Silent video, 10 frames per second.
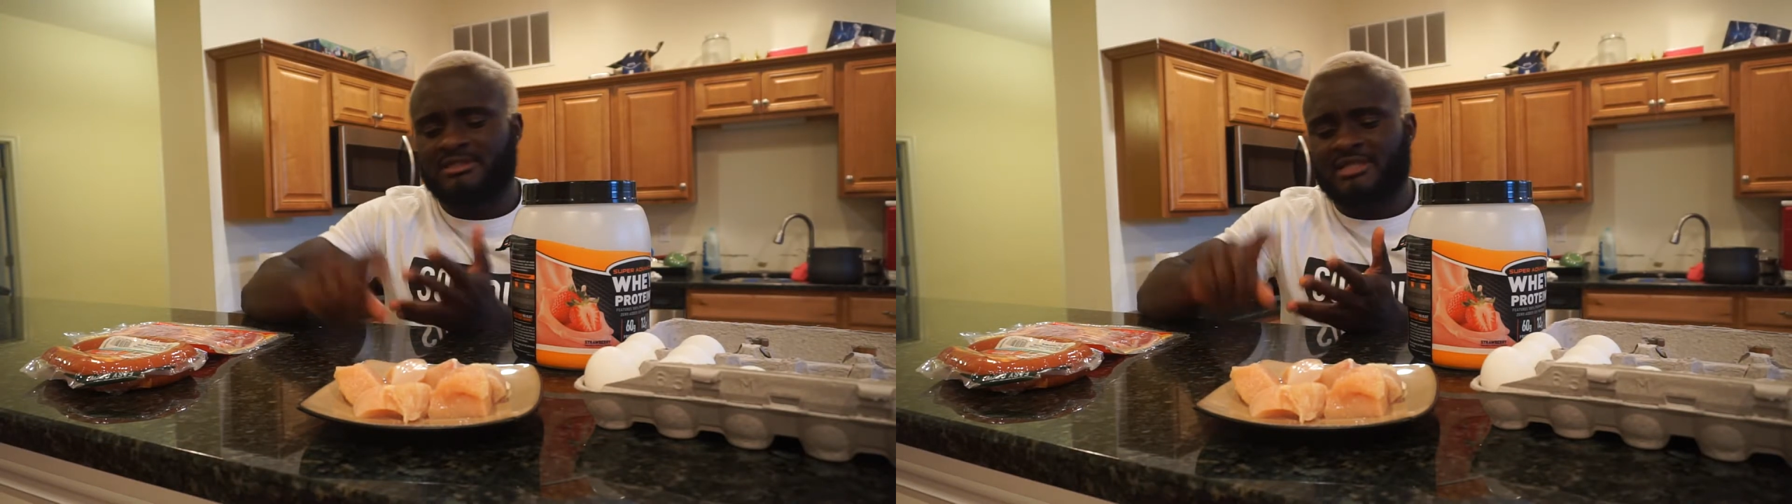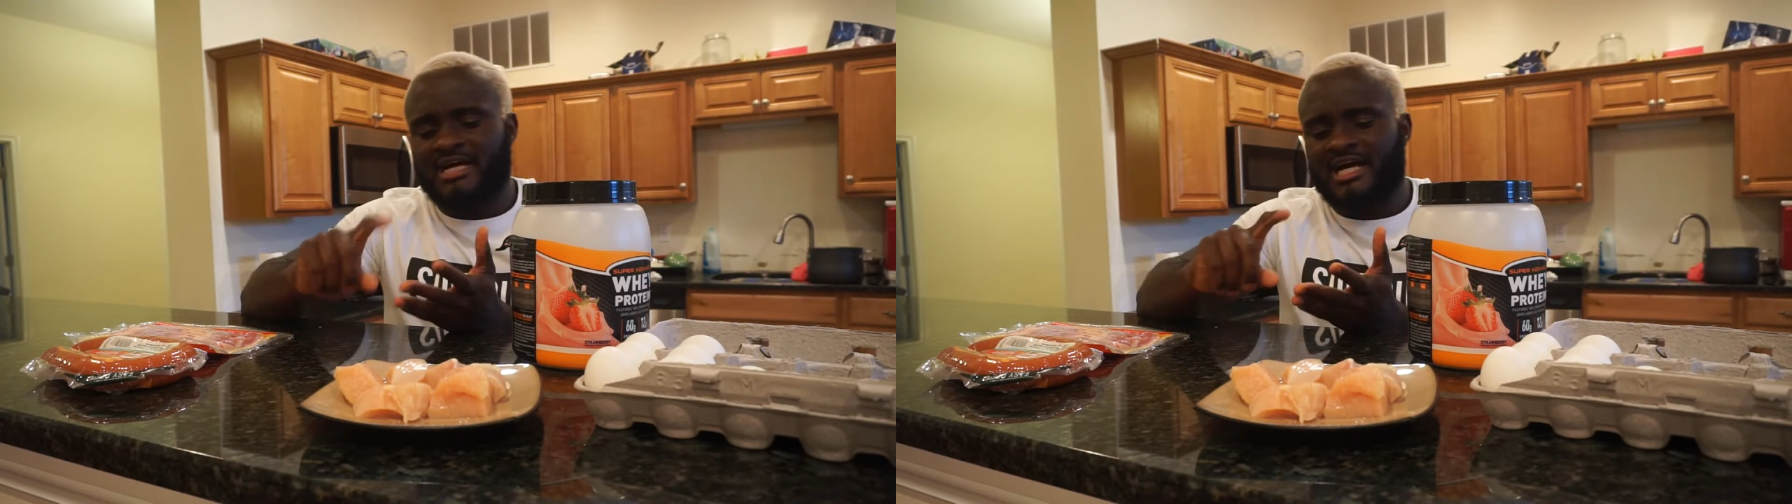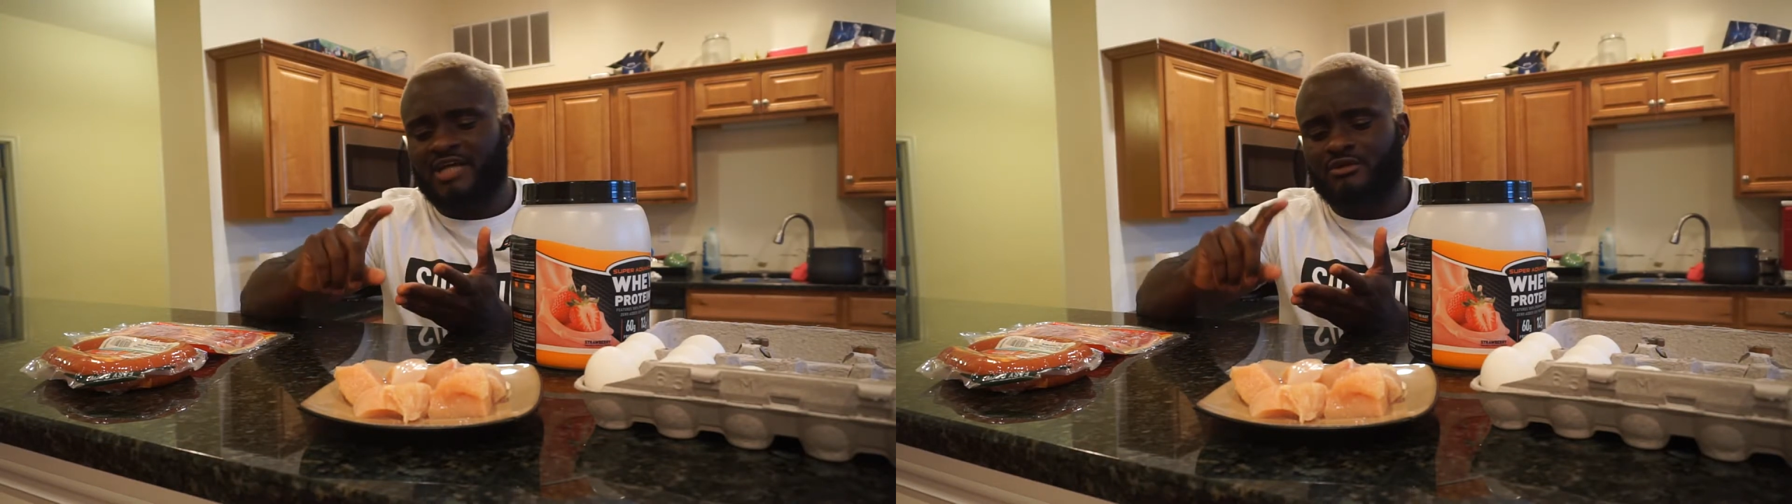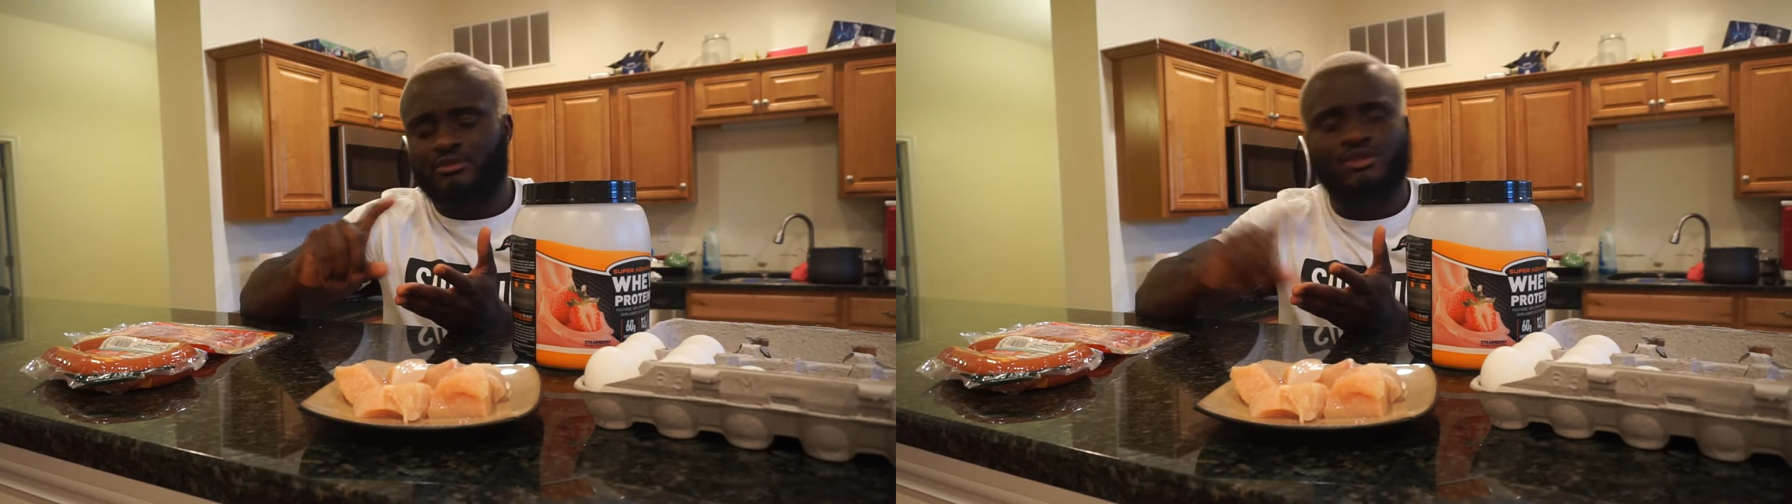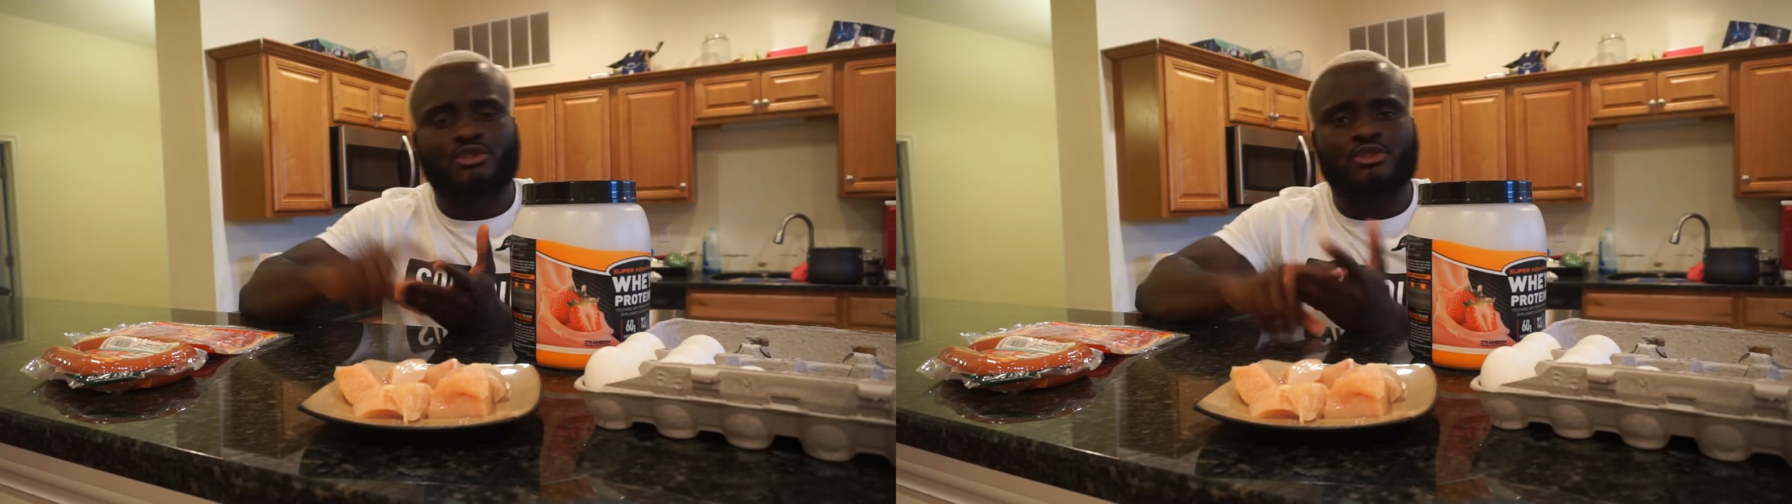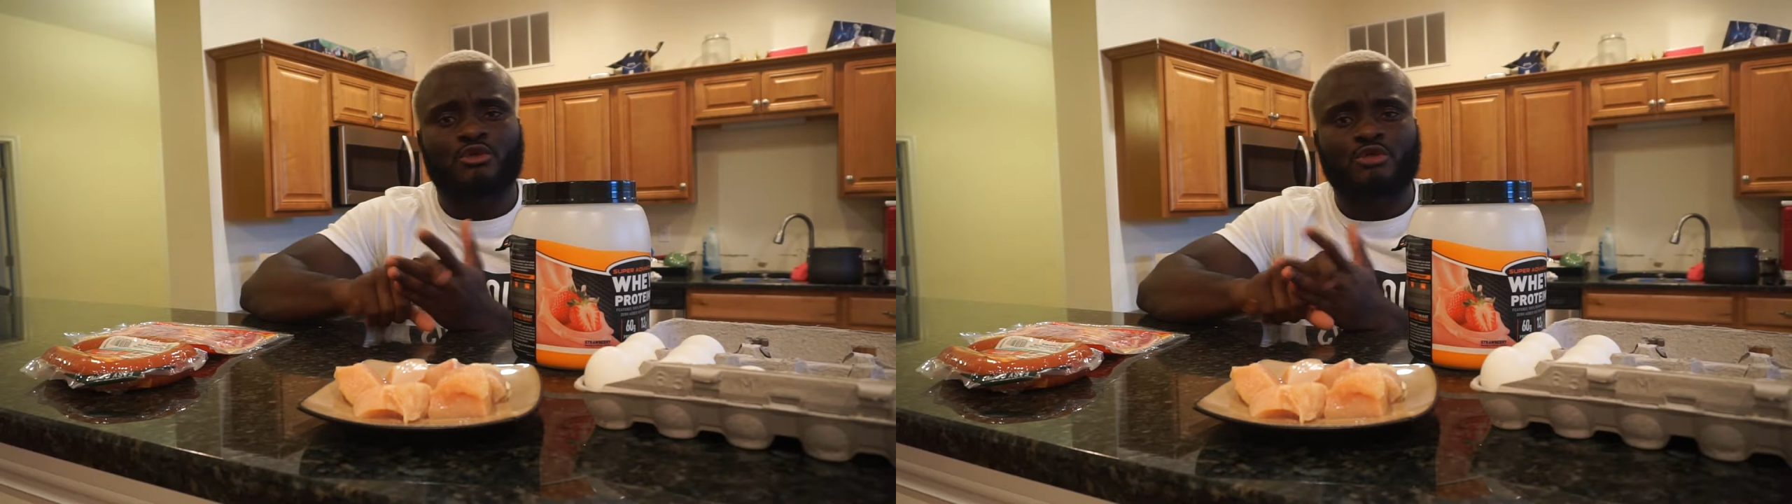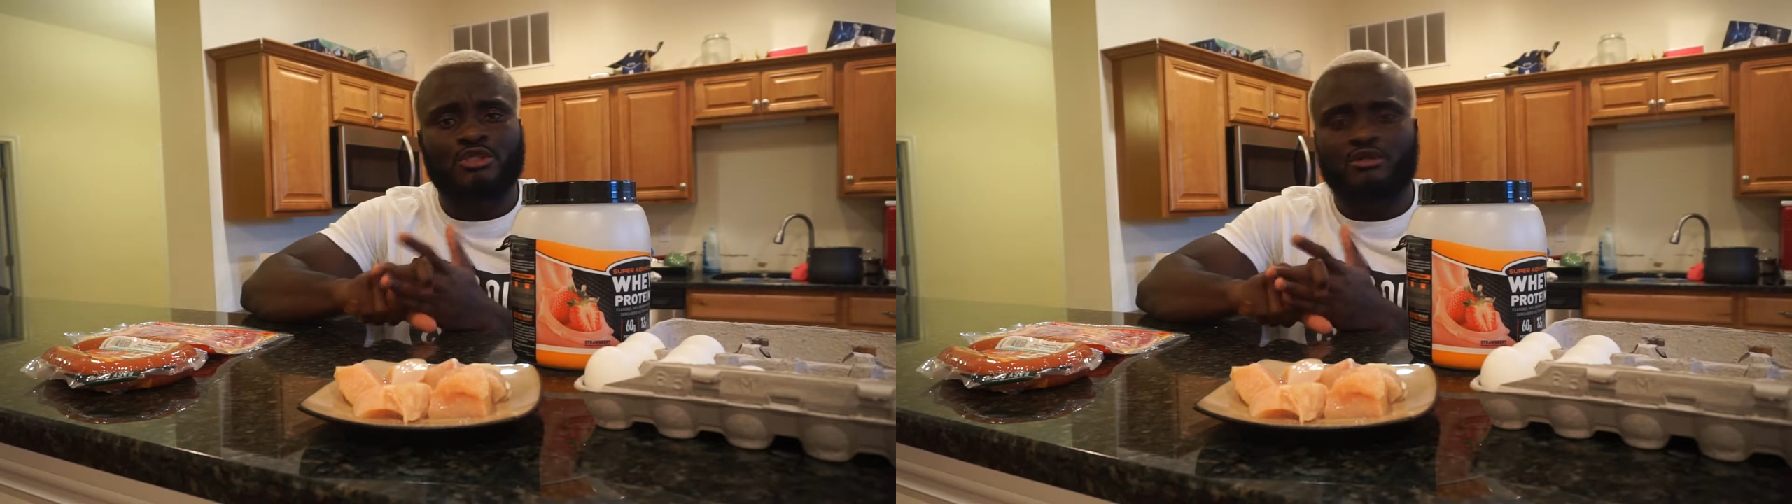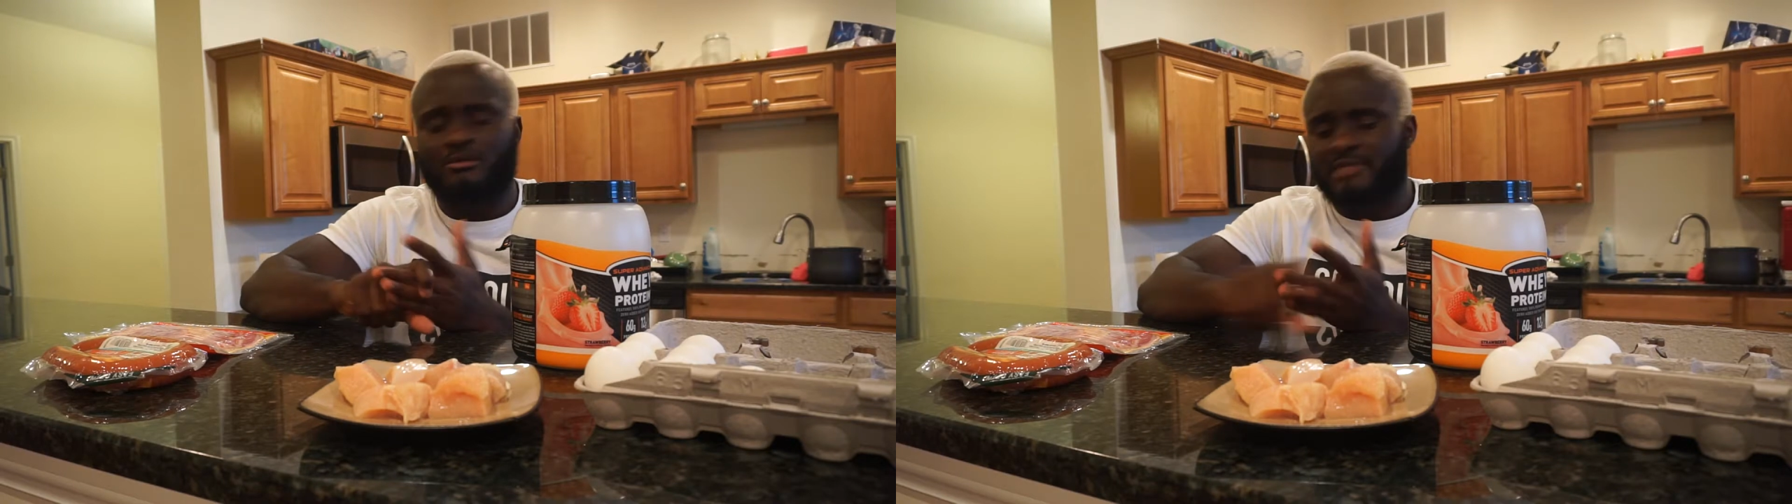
they are high on sodium,